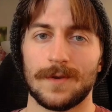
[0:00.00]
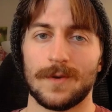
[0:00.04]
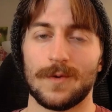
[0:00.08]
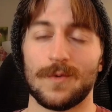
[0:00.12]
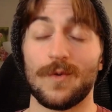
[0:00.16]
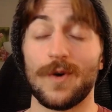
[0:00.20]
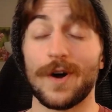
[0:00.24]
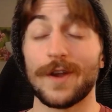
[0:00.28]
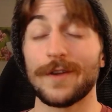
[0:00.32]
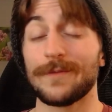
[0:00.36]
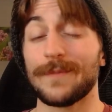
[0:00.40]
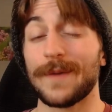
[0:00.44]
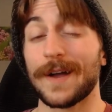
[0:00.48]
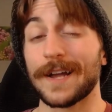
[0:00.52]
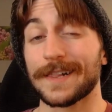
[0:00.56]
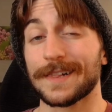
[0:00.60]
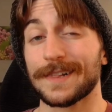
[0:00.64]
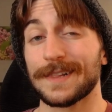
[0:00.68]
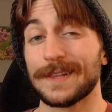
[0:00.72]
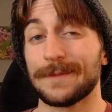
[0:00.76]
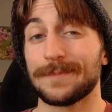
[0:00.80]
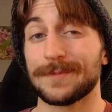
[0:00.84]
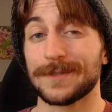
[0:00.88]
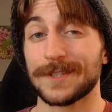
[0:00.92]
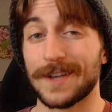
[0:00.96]
One of my
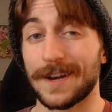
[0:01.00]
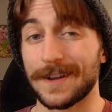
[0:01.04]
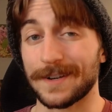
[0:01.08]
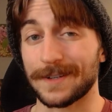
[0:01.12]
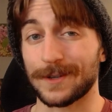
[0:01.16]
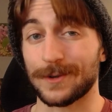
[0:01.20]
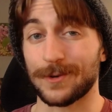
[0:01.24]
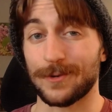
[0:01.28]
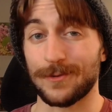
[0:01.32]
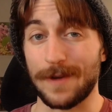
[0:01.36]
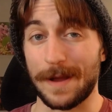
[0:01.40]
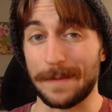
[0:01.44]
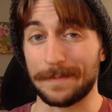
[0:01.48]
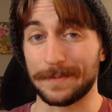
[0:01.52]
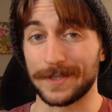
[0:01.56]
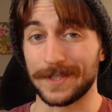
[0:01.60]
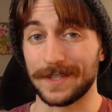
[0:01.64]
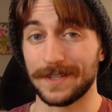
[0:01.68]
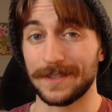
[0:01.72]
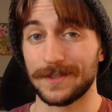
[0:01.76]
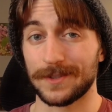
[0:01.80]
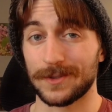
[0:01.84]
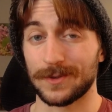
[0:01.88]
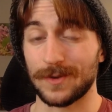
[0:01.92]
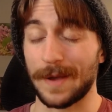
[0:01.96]
clips got
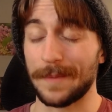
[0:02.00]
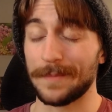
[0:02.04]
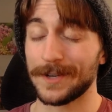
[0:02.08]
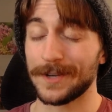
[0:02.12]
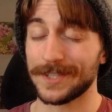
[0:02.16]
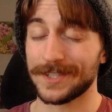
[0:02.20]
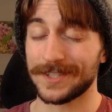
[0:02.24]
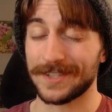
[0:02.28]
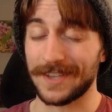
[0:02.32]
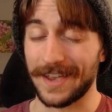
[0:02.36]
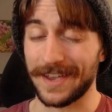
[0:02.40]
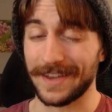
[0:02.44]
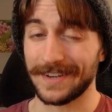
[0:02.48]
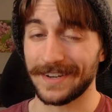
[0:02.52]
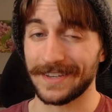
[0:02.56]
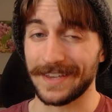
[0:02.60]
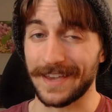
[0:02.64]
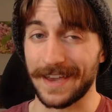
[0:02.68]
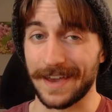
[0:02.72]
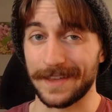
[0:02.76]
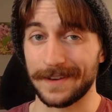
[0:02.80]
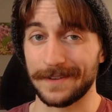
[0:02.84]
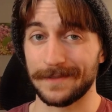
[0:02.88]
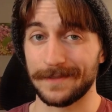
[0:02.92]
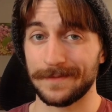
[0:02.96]
corrupted, so I'm going to say it
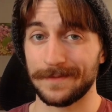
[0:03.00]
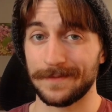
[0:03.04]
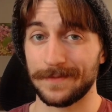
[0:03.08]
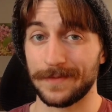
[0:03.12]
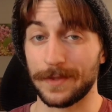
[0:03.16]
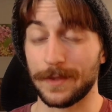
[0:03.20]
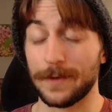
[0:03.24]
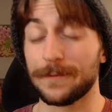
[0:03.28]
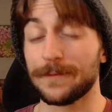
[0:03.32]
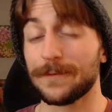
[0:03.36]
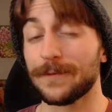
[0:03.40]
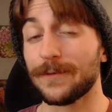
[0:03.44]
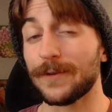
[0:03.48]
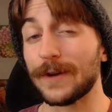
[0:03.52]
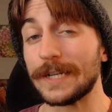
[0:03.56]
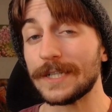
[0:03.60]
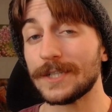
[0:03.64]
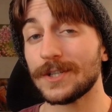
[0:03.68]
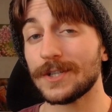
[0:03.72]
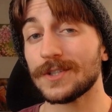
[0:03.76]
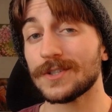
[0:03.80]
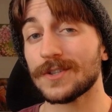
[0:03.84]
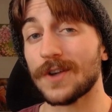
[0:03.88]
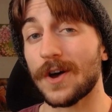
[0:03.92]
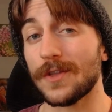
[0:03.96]
again. The
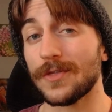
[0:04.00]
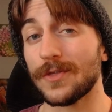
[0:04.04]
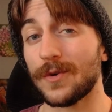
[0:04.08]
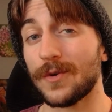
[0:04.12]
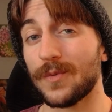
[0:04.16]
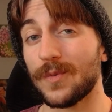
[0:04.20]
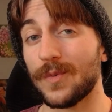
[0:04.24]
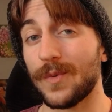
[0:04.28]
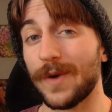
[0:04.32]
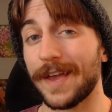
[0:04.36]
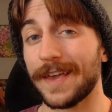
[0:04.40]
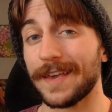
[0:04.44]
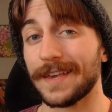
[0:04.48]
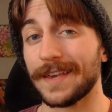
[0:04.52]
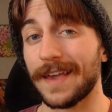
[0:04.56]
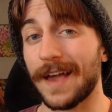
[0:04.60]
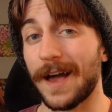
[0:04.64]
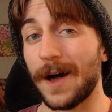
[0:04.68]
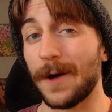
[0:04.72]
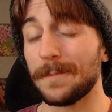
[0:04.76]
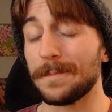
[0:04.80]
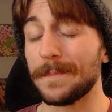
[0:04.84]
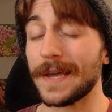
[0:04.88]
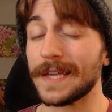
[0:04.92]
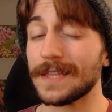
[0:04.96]
fringes on the wing
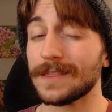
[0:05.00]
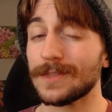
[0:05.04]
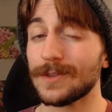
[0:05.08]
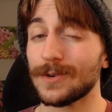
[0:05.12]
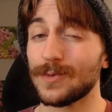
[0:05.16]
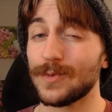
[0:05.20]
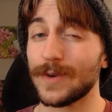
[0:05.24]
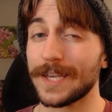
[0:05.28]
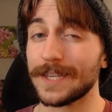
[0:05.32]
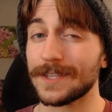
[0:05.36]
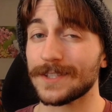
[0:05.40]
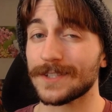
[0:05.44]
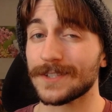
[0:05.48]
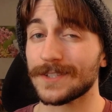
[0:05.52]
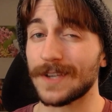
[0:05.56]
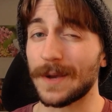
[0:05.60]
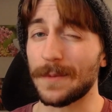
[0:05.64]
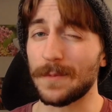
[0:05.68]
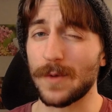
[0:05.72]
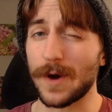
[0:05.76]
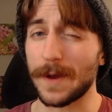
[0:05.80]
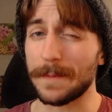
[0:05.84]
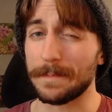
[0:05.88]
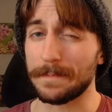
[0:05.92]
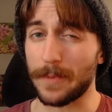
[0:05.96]
help make the wing
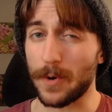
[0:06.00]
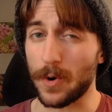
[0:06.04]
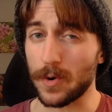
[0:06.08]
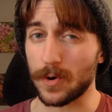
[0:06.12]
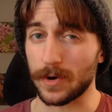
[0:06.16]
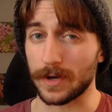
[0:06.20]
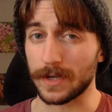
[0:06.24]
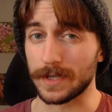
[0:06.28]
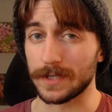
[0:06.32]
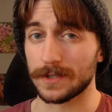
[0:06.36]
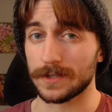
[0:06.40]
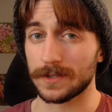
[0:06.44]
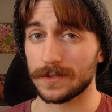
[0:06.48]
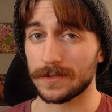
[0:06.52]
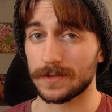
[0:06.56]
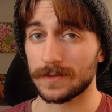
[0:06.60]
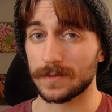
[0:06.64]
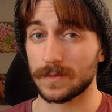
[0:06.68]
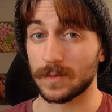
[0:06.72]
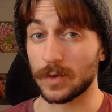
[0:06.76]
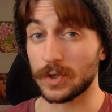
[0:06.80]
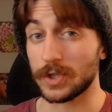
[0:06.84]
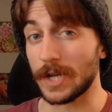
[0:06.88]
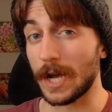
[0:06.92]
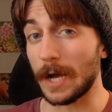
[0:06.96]
somewhat porous,
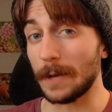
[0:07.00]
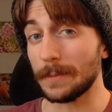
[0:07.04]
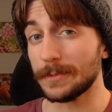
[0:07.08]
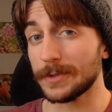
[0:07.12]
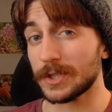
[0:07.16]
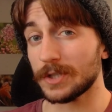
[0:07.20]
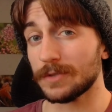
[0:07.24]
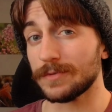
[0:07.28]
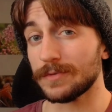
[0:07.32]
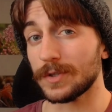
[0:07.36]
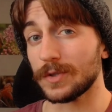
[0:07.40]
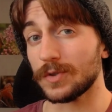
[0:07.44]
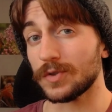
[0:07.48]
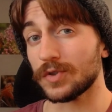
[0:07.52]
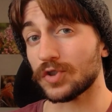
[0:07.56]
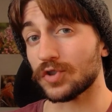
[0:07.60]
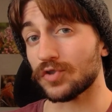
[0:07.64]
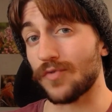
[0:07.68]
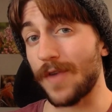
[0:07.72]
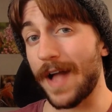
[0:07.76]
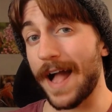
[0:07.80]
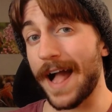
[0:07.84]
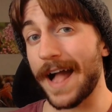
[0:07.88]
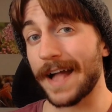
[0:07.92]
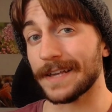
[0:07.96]
which helps to reduce
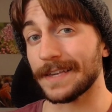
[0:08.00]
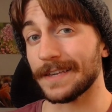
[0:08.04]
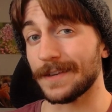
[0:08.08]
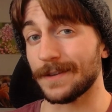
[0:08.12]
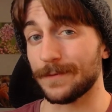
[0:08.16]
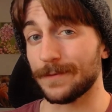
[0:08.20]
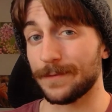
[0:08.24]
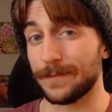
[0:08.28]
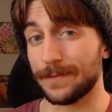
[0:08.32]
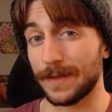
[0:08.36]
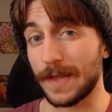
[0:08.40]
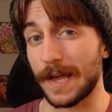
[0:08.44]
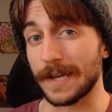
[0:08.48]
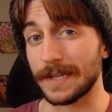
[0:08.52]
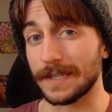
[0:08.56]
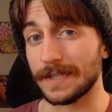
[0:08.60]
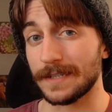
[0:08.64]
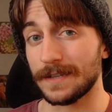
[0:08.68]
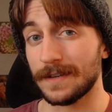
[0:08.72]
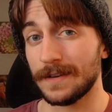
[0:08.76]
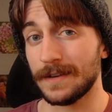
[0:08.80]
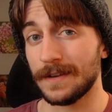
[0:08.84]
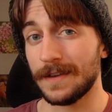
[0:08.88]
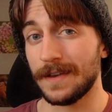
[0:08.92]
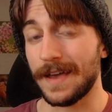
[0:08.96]
drag in
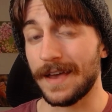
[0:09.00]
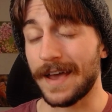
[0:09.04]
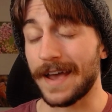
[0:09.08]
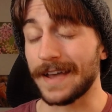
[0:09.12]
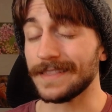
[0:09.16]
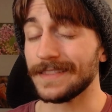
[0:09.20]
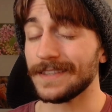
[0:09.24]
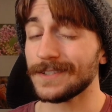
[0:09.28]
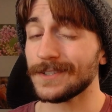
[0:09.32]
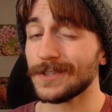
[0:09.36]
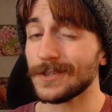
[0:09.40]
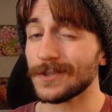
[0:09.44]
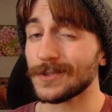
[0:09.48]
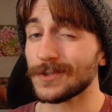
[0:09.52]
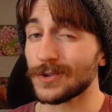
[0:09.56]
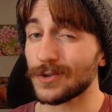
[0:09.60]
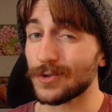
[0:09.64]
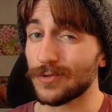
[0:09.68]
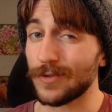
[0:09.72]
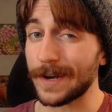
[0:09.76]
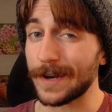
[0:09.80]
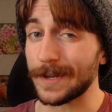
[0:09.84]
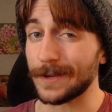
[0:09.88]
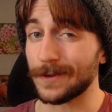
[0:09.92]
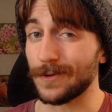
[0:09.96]
flight, and this is
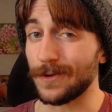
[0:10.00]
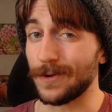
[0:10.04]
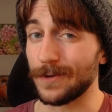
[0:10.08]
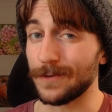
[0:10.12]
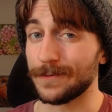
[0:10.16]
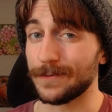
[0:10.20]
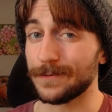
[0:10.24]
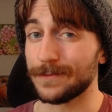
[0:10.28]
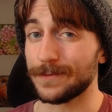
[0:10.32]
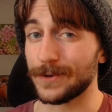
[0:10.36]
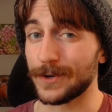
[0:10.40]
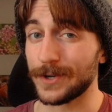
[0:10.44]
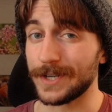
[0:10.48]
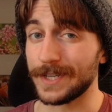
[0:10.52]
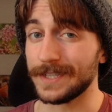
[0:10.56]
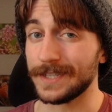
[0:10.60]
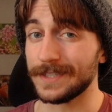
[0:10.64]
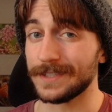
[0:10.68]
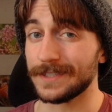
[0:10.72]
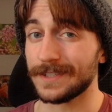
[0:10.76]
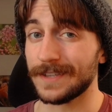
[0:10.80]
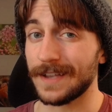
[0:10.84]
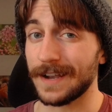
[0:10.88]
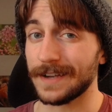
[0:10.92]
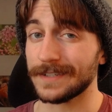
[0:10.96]
critical for an
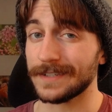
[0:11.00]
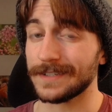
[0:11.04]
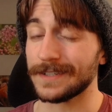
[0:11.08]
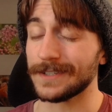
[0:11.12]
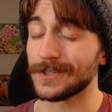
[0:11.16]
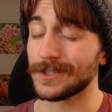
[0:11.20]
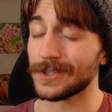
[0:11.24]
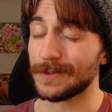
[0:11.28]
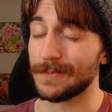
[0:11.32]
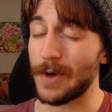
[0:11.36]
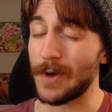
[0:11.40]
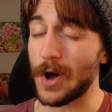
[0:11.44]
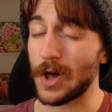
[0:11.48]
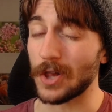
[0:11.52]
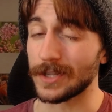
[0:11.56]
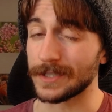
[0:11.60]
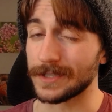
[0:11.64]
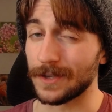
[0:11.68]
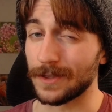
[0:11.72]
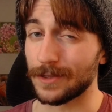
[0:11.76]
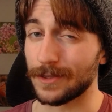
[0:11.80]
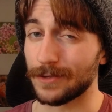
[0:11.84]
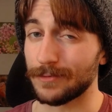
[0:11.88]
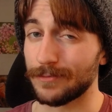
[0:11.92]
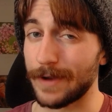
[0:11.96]
insect as small
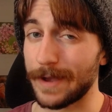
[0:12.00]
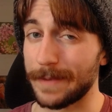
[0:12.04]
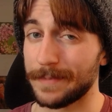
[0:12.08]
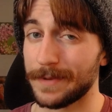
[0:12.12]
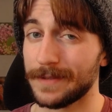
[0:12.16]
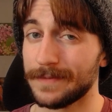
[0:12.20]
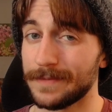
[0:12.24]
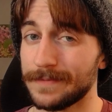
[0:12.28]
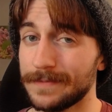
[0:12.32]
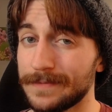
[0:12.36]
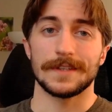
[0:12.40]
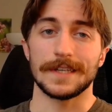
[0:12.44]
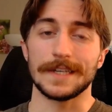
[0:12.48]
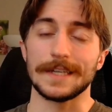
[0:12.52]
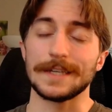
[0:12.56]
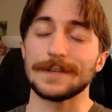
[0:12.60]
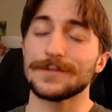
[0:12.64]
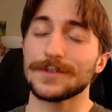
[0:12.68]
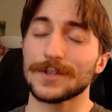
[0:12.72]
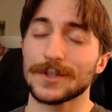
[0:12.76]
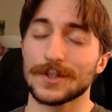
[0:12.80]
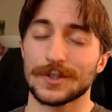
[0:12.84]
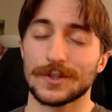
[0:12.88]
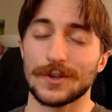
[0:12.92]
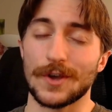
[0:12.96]
as a thrip.
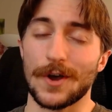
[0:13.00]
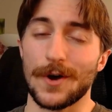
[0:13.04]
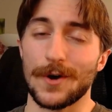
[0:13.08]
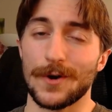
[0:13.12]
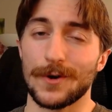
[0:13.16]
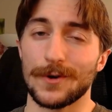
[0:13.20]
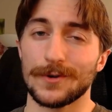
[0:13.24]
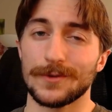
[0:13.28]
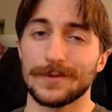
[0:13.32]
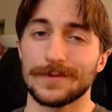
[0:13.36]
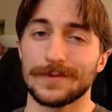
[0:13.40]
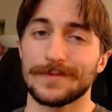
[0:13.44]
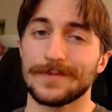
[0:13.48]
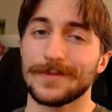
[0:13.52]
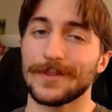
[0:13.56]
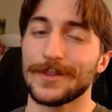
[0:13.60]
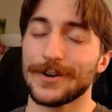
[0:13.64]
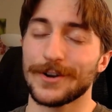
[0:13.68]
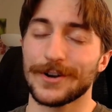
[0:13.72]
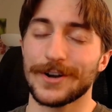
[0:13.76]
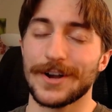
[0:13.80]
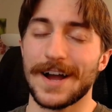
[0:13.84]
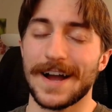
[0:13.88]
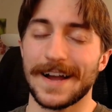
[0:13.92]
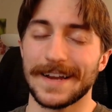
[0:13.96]
Even so,
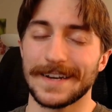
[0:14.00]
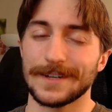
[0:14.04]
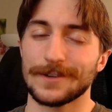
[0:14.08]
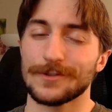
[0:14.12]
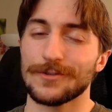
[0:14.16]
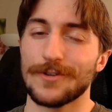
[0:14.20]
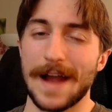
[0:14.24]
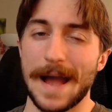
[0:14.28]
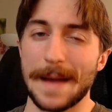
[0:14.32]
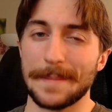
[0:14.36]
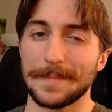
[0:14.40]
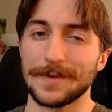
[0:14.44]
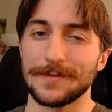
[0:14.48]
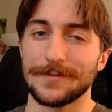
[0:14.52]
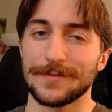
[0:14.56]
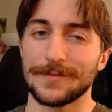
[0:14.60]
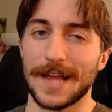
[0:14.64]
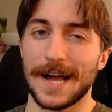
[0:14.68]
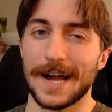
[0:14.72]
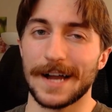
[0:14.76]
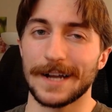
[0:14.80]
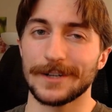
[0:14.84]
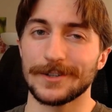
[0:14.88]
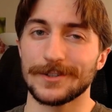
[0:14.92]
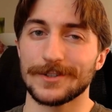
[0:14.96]
they're kinda crappy
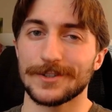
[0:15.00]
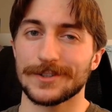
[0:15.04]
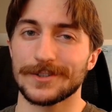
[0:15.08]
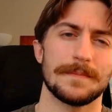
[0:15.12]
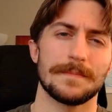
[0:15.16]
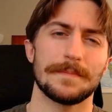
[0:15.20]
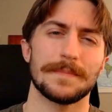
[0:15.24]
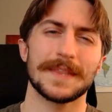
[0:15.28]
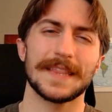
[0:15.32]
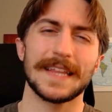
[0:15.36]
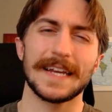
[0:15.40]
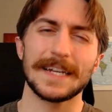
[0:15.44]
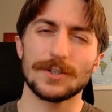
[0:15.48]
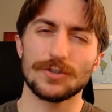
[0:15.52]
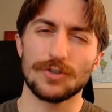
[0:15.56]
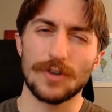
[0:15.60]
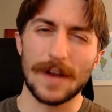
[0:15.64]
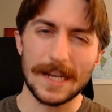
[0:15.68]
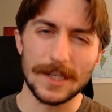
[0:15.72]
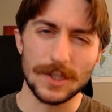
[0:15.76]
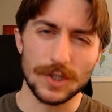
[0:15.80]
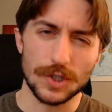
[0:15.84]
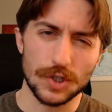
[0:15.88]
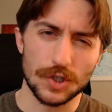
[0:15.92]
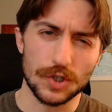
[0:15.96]
flyers, but they
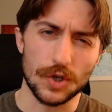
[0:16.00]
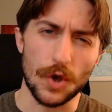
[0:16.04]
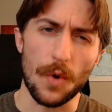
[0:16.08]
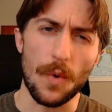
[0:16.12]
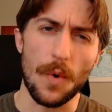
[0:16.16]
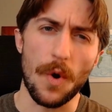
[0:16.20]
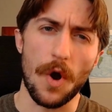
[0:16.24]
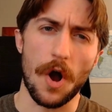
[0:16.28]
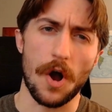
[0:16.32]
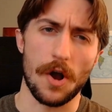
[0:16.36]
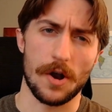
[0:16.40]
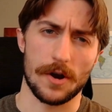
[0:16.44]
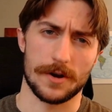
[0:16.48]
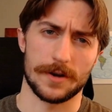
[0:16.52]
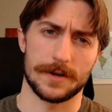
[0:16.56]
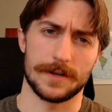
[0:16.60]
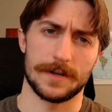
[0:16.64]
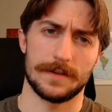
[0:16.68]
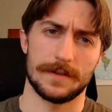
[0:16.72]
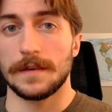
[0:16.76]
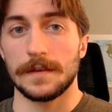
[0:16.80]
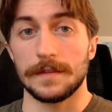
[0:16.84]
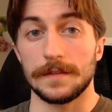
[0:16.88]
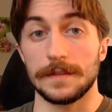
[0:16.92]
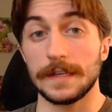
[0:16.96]
try so hard.
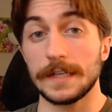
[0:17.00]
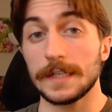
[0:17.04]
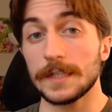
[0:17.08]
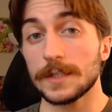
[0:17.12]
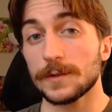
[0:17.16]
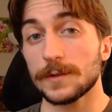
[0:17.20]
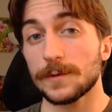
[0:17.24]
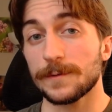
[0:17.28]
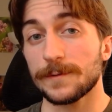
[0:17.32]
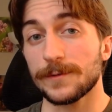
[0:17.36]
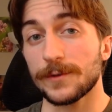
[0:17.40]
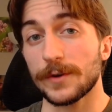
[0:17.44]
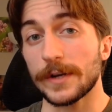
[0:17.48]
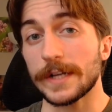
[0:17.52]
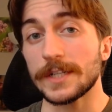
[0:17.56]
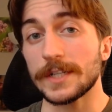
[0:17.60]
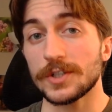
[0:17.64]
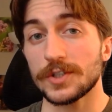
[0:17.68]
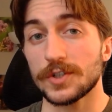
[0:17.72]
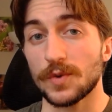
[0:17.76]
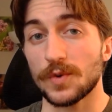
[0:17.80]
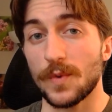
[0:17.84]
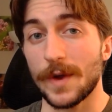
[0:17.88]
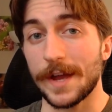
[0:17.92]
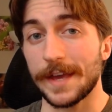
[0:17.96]
These
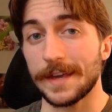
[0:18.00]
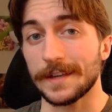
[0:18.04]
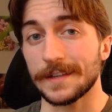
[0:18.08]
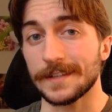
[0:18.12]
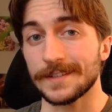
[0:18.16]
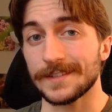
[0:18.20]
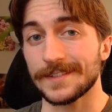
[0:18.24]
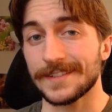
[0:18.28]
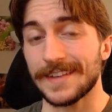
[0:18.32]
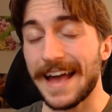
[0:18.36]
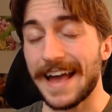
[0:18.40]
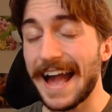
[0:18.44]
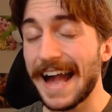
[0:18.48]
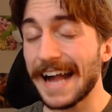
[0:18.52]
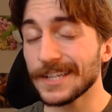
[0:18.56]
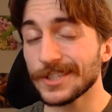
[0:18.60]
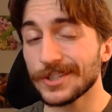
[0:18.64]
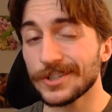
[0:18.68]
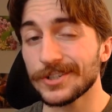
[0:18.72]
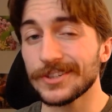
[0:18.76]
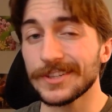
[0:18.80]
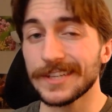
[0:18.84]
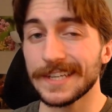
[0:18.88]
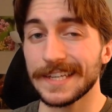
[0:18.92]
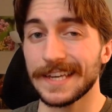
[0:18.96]
fringed wings
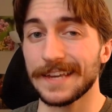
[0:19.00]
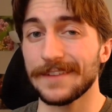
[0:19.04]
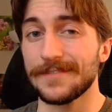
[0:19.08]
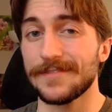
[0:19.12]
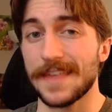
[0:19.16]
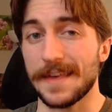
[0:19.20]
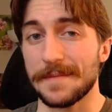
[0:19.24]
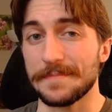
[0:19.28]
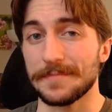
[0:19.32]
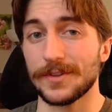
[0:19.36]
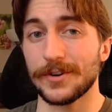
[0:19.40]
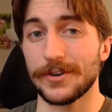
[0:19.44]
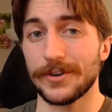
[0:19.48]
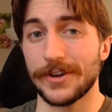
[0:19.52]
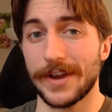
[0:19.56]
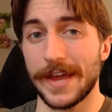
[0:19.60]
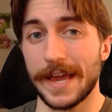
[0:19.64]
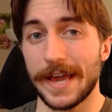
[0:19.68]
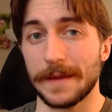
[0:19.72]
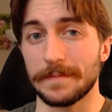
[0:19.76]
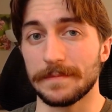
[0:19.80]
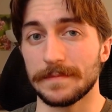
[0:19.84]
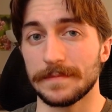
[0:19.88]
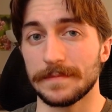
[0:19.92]
actually give them their name.